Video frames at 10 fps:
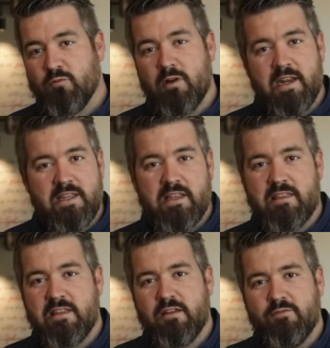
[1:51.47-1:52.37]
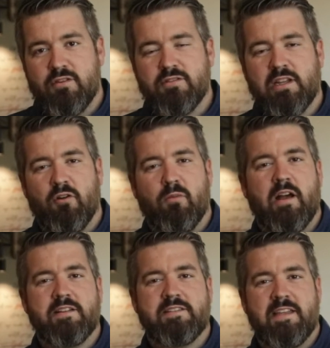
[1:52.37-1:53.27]
right in the thick of using
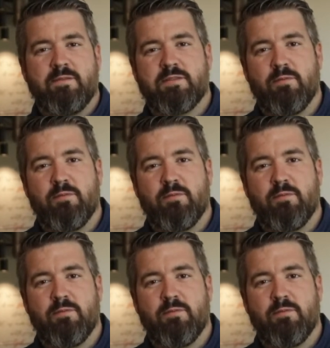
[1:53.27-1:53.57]
GrowBox teams,